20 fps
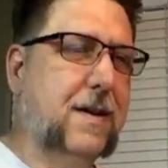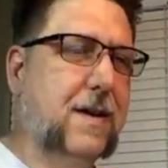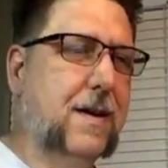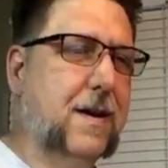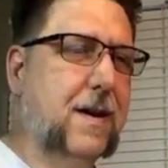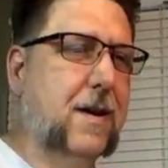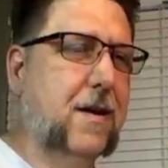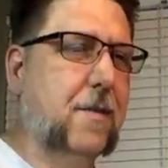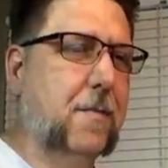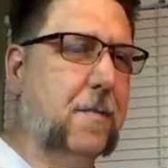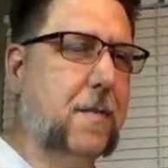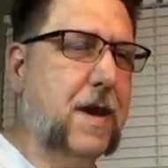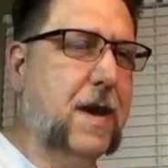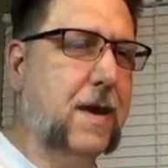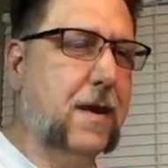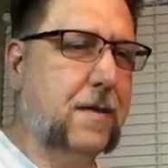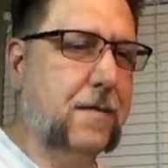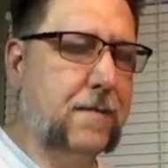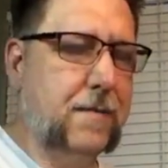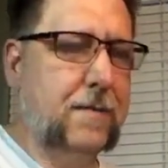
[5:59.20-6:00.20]
Oh,
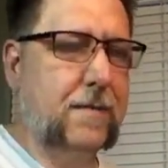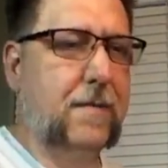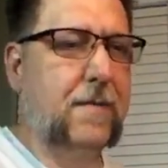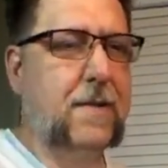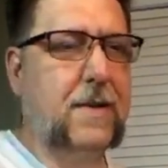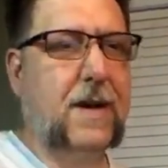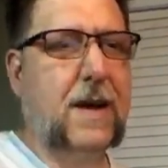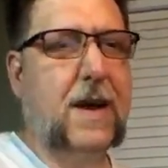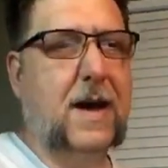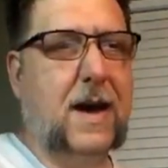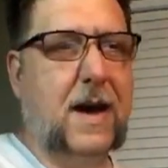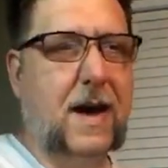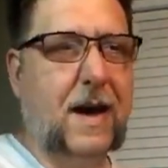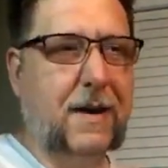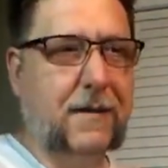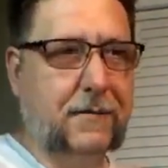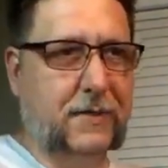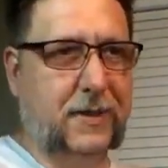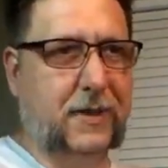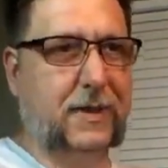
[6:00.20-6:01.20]
man.
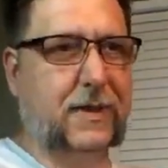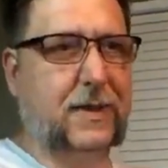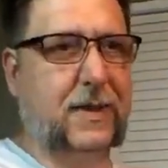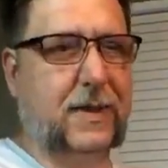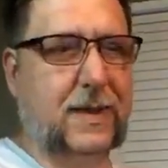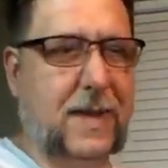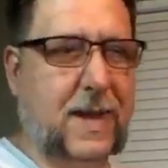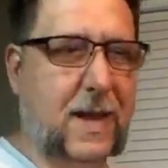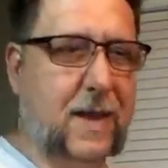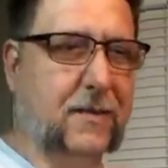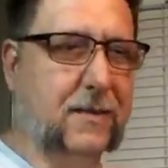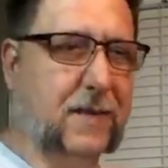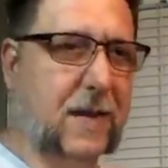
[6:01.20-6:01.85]
IFG's in the house.